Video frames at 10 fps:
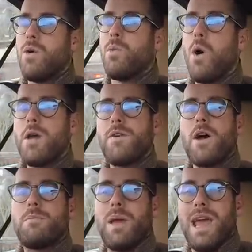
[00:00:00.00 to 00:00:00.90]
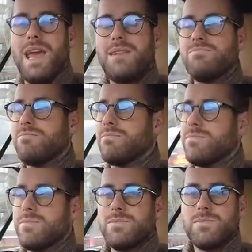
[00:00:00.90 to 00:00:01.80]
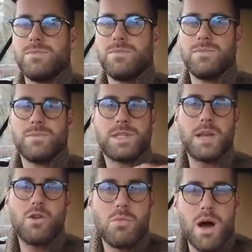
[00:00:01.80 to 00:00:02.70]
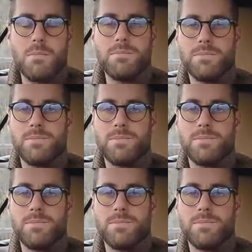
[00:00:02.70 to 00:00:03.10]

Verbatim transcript: What if I'd been single mum,